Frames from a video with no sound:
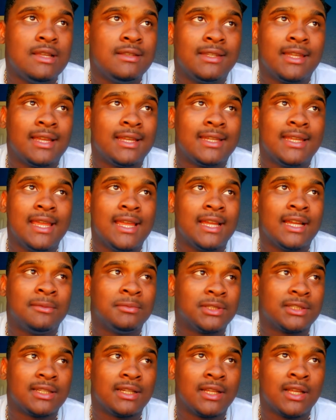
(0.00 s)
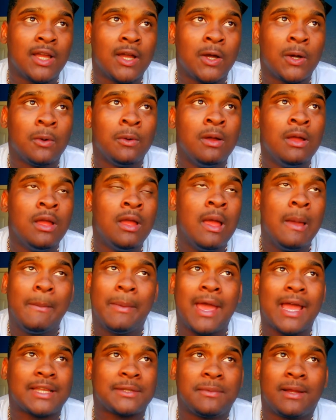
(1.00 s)
it's like, yeah, I'm just gonna go
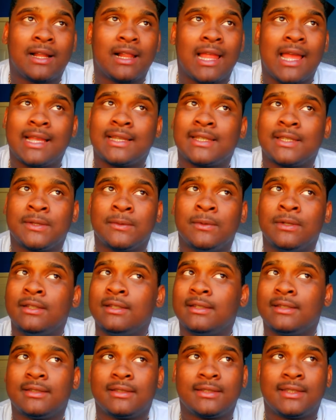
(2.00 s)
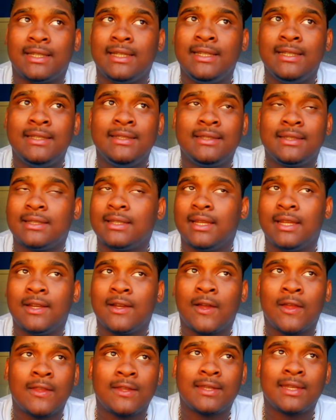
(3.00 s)
pass my classes with C's
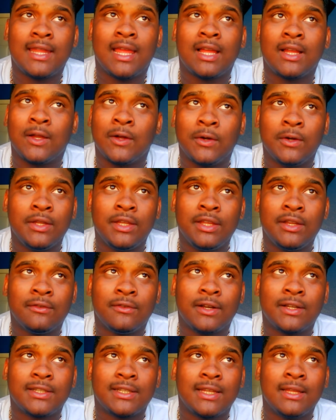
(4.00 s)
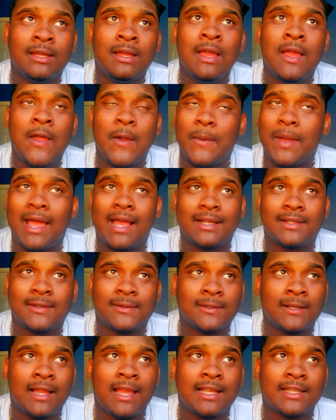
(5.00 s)
and all this and that, go to university, pass
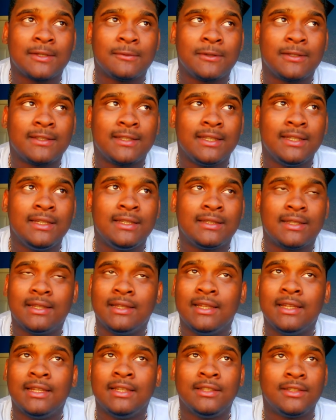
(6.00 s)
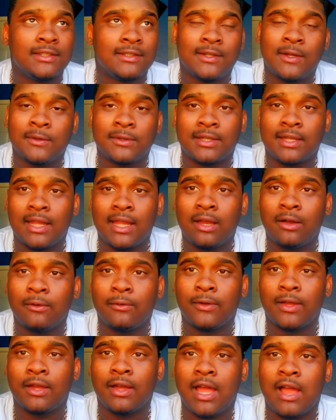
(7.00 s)
those classes with C's, and then just go to the
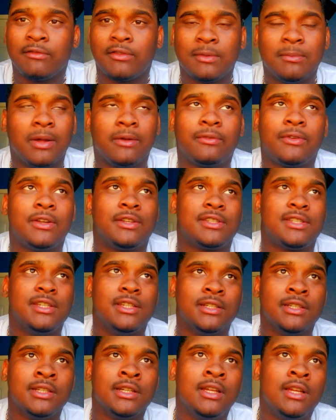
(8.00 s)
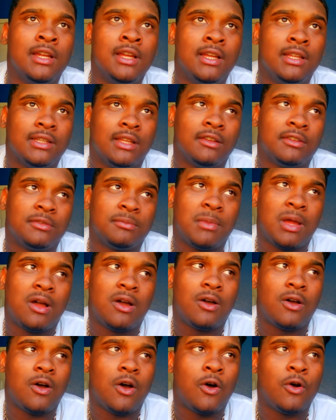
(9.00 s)
NFL after my first year. That was my
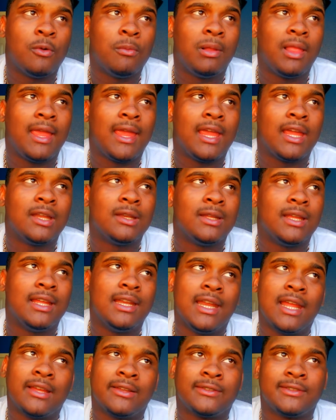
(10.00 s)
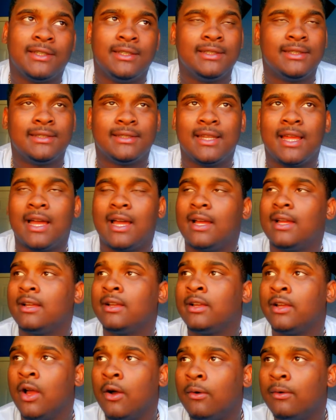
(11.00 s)
whole plan. And now, since it's not
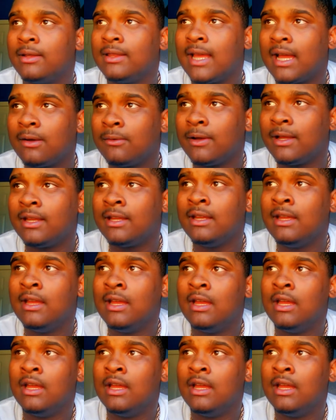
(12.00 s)
going that way,